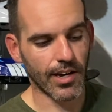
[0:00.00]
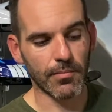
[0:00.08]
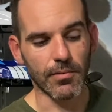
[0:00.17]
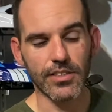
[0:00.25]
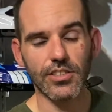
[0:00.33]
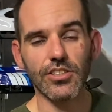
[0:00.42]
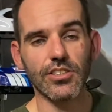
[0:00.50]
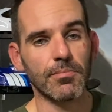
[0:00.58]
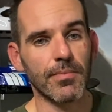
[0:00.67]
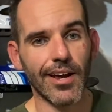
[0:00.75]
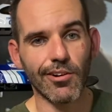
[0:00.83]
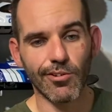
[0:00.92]
it's just a
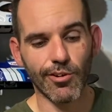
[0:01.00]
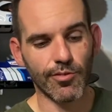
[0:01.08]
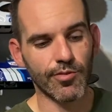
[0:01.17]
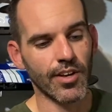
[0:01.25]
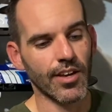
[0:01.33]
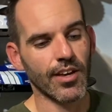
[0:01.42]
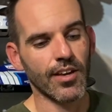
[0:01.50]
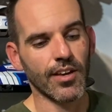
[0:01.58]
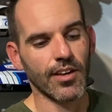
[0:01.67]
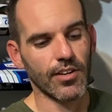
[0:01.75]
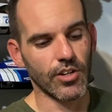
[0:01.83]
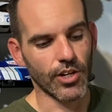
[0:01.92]
matter of,
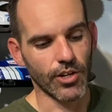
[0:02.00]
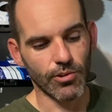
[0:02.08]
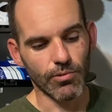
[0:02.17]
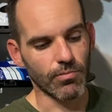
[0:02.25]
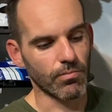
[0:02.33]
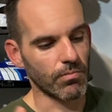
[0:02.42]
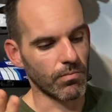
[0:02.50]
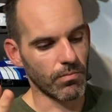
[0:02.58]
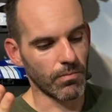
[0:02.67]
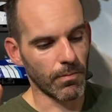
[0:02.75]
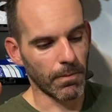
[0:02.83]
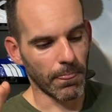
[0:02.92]
you know,
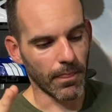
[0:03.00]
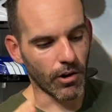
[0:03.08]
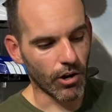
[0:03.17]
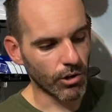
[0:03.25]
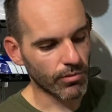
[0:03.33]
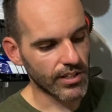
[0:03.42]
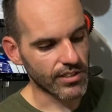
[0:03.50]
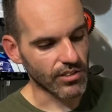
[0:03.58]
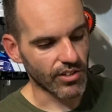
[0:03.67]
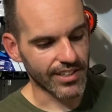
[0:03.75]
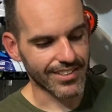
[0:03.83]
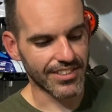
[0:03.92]
I always
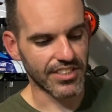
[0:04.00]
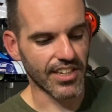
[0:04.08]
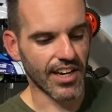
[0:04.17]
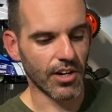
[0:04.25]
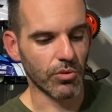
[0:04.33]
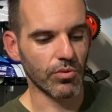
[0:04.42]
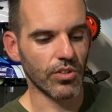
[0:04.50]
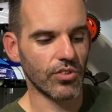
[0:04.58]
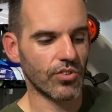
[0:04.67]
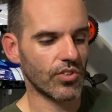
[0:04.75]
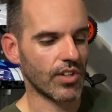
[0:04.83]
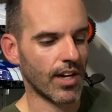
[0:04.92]
like to start
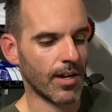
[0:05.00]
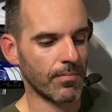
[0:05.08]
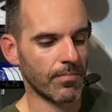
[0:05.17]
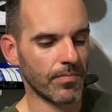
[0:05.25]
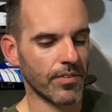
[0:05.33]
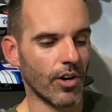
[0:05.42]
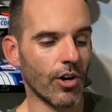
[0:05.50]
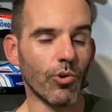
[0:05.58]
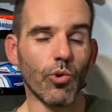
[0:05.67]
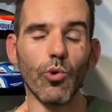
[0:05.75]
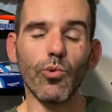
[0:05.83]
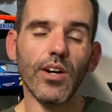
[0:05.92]
with, I
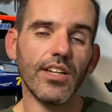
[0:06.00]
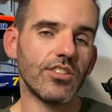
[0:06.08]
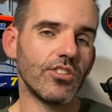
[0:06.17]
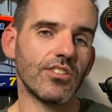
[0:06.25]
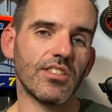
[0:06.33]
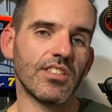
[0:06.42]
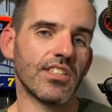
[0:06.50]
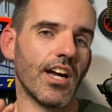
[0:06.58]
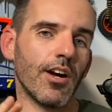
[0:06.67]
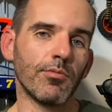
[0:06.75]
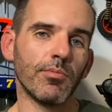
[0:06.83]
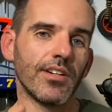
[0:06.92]
always used to
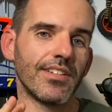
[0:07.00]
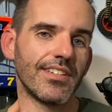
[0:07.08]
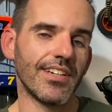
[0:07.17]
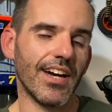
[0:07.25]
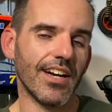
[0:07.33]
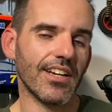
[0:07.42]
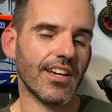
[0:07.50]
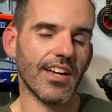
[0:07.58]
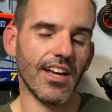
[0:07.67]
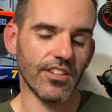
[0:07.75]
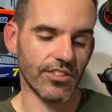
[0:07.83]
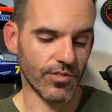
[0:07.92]
start with my darker
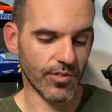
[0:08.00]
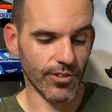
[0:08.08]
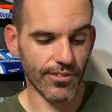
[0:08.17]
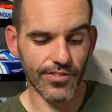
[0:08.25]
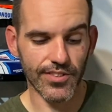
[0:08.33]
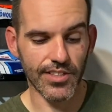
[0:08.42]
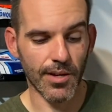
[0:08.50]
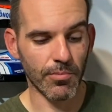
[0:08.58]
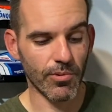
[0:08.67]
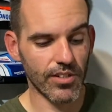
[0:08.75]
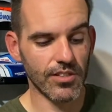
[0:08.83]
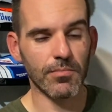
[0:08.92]
colours first for some
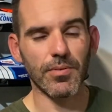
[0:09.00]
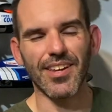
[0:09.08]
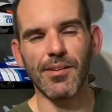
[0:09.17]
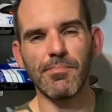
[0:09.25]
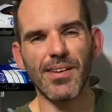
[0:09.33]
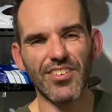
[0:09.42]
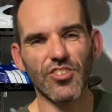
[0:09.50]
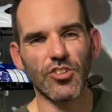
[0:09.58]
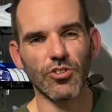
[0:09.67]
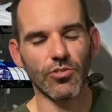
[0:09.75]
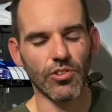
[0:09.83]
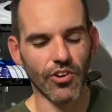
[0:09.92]
reason, but you're meant to
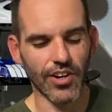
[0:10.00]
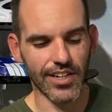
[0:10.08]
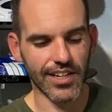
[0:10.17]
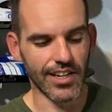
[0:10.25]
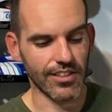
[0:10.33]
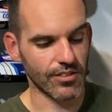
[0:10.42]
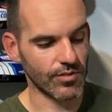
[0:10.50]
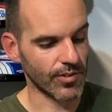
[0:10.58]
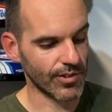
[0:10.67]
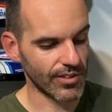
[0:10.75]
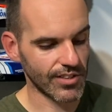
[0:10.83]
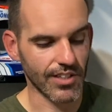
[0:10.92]
do lighter colours
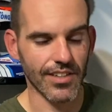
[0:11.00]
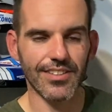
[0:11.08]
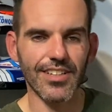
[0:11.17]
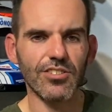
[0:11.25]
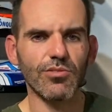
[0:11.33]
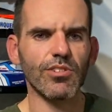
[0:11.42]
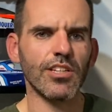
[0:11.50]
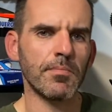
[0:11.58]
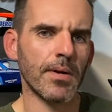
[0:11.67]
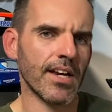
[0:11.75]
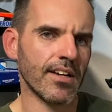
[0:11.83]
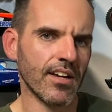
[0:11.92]
first. It doesn't really
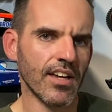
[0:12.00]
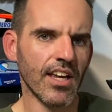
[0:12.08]
matter.